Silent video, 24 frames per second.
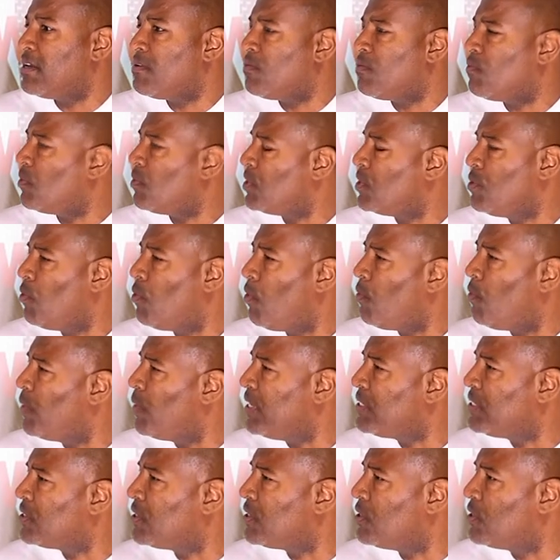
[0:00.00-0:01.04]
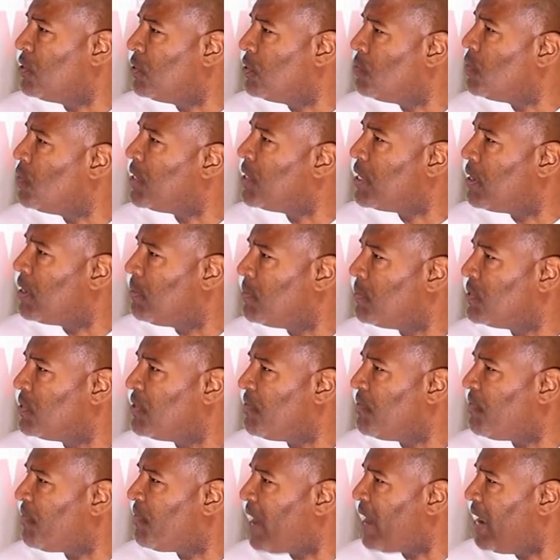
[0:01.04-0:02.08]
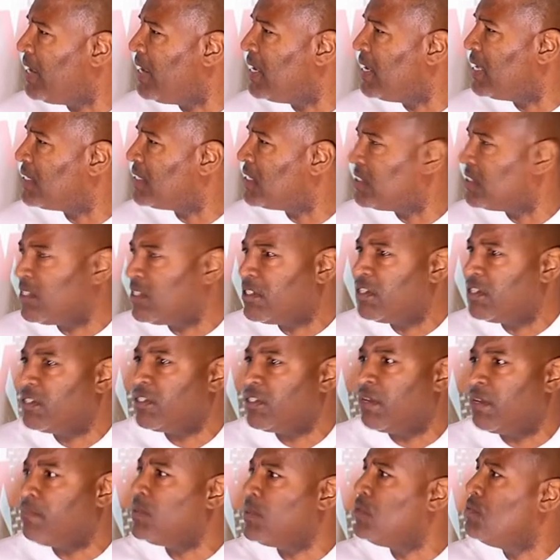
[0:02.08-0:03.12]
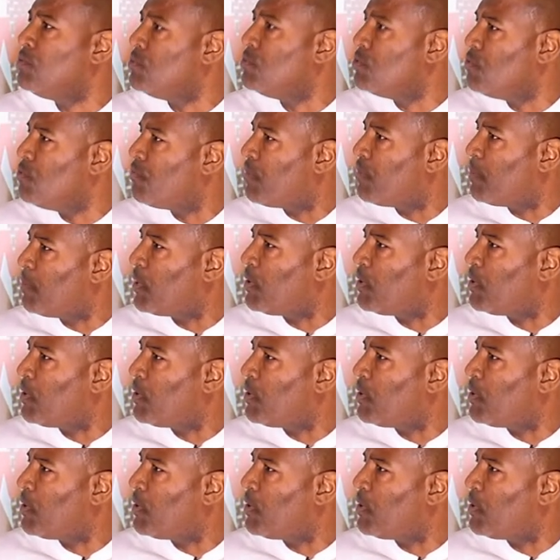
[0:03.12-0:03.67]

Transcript: were you always good with numbers and finances? Is this something you knew from